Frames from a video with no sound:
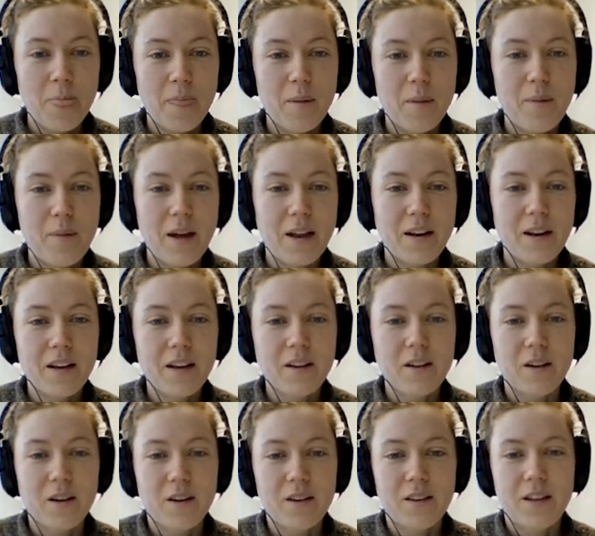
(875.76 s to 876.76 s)

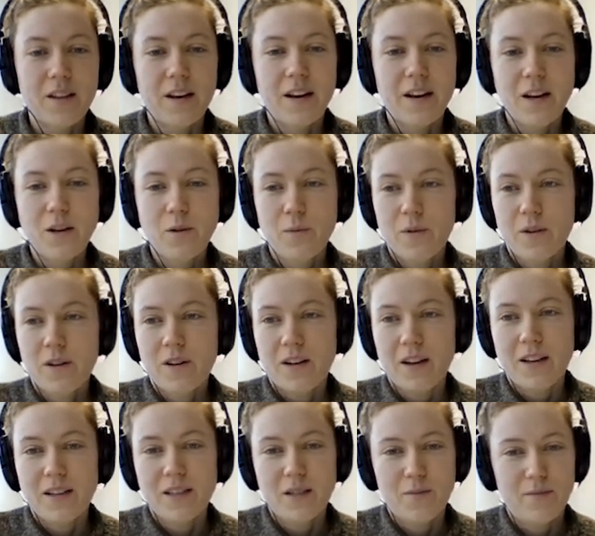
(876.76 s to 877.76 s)
depending on their network
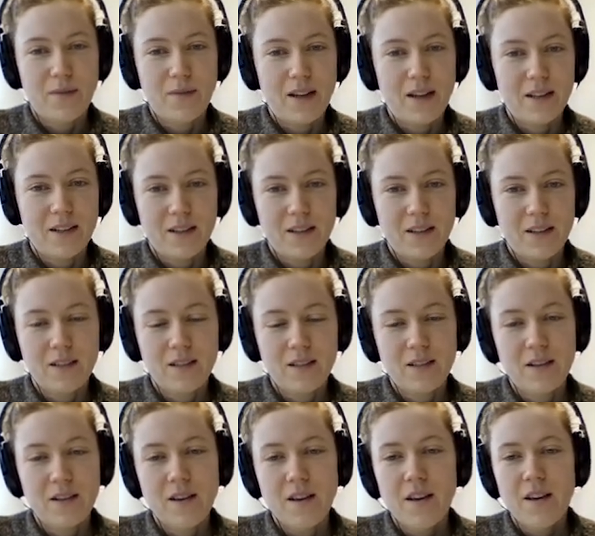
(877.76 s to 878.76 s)
and
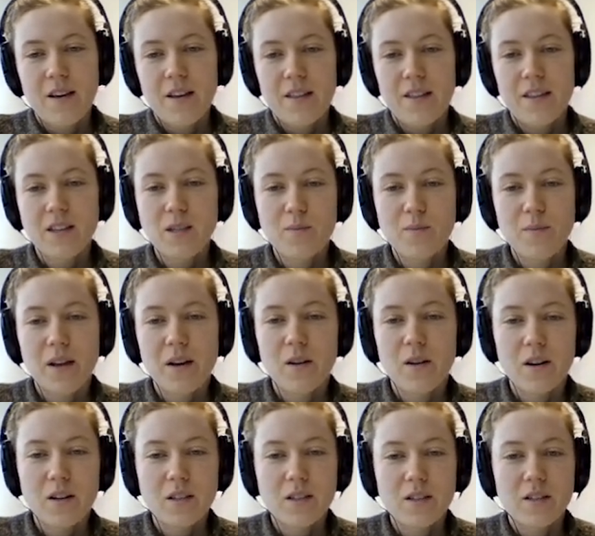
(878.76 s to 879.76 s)
embeddedness. This may
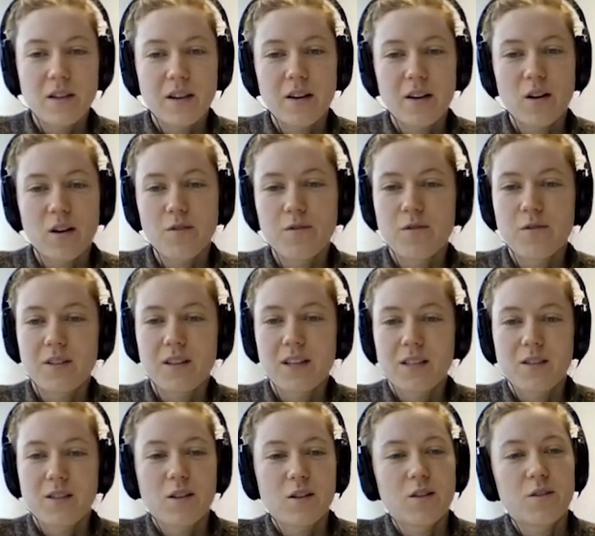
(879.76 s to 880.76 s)
not and often
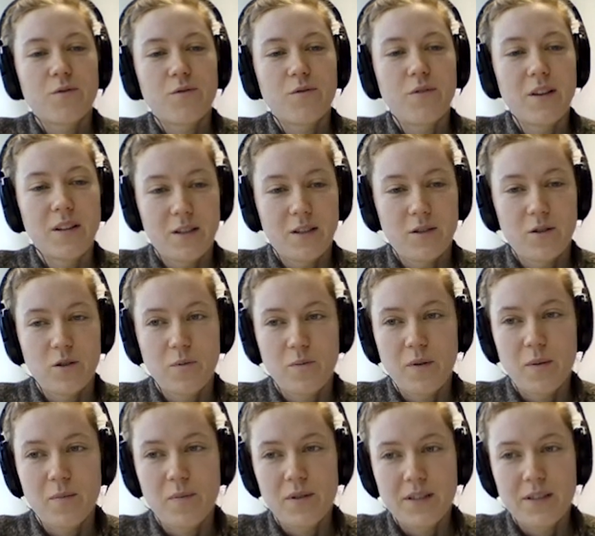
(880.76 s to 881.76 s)
does not fit to
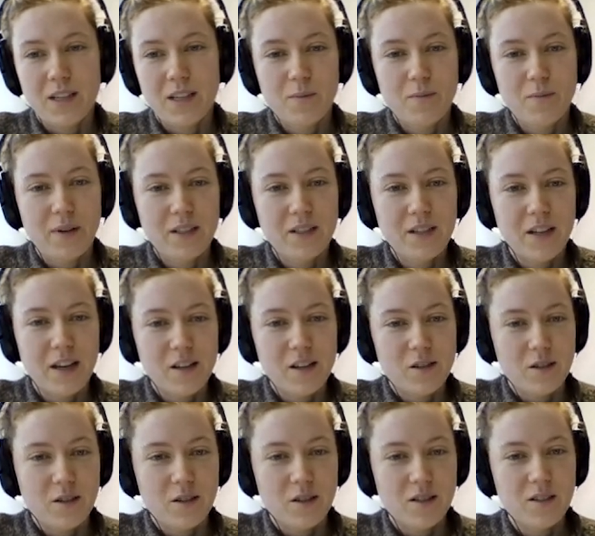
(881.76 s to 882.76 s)
people's
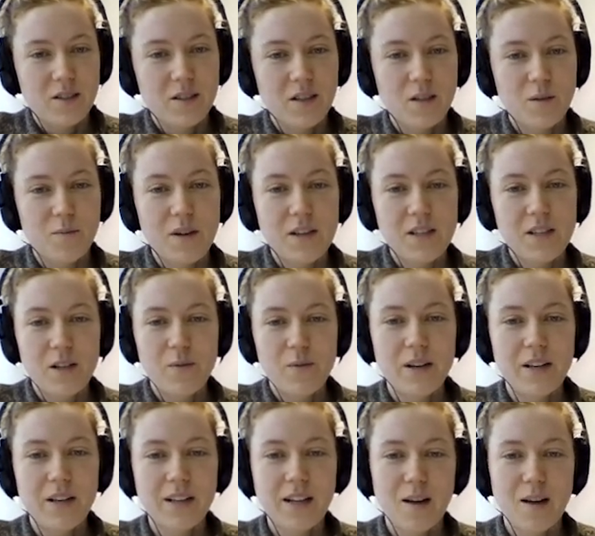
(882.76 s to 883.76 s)
expectations, especially when
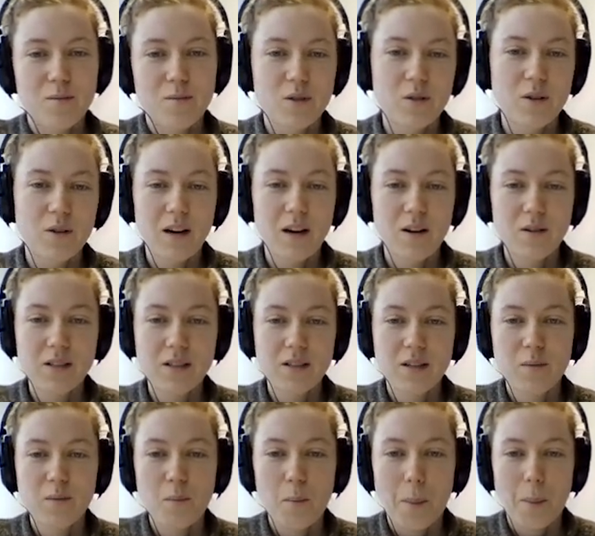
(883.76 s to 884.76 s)
it comes to
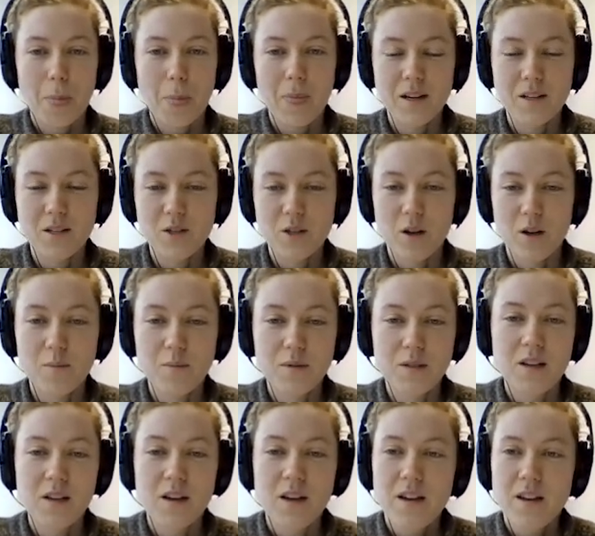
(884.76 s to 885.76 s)
housing and
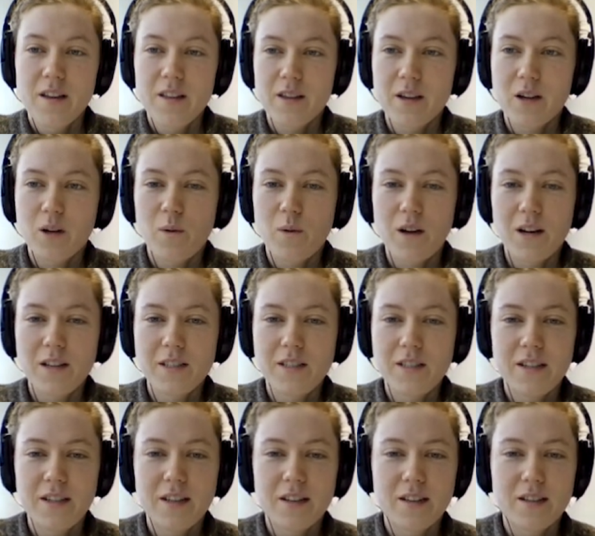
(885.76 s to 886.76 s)
jobs. The
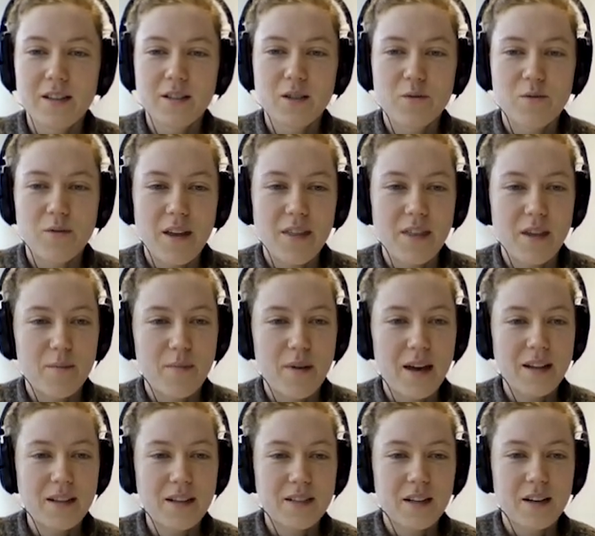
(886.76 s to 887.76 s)
quality is rather
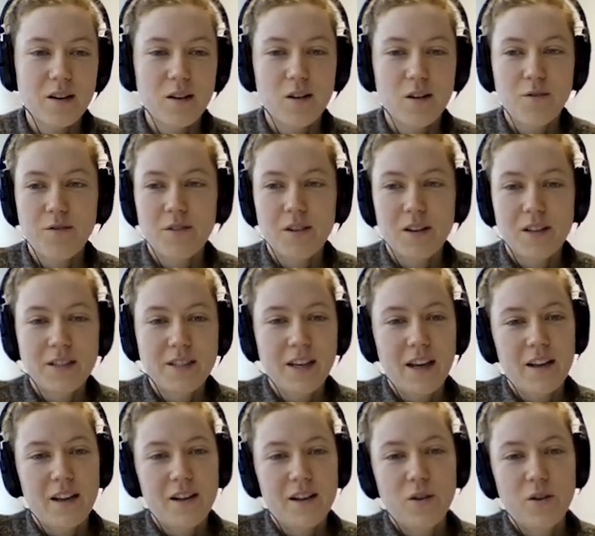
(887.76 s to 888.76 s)
bad and often
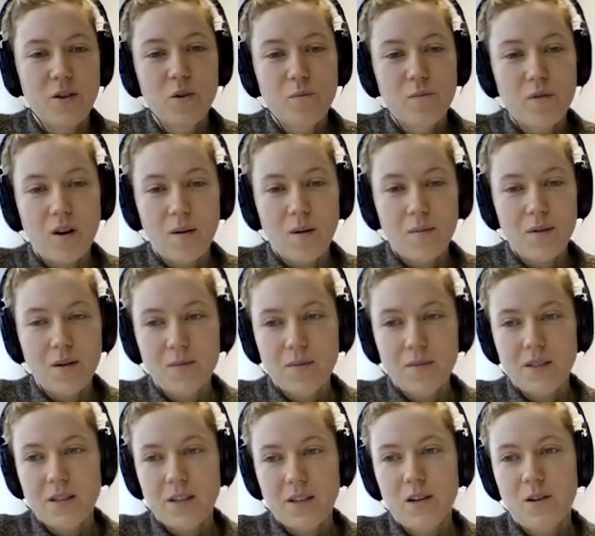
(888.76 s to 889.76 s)
entail new
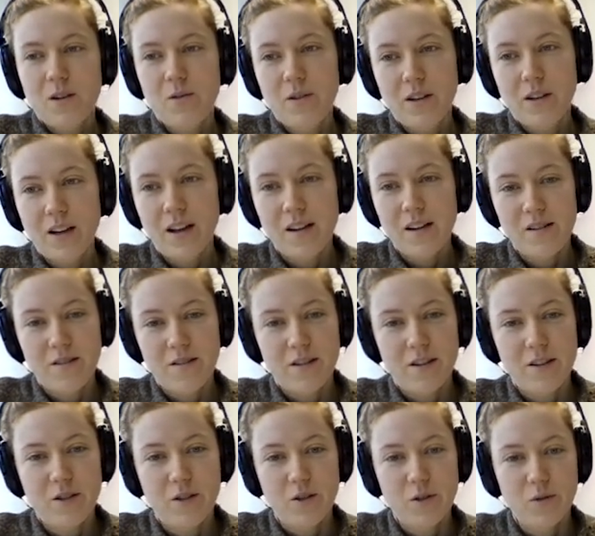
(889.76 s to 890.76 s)
problems, including health
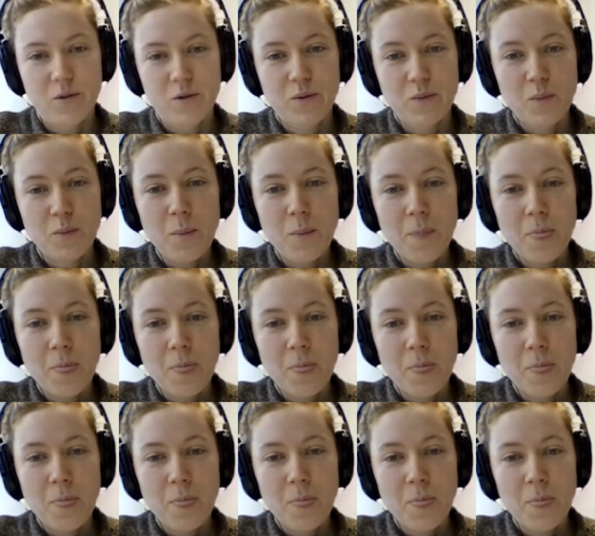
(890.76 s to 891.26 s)
issues.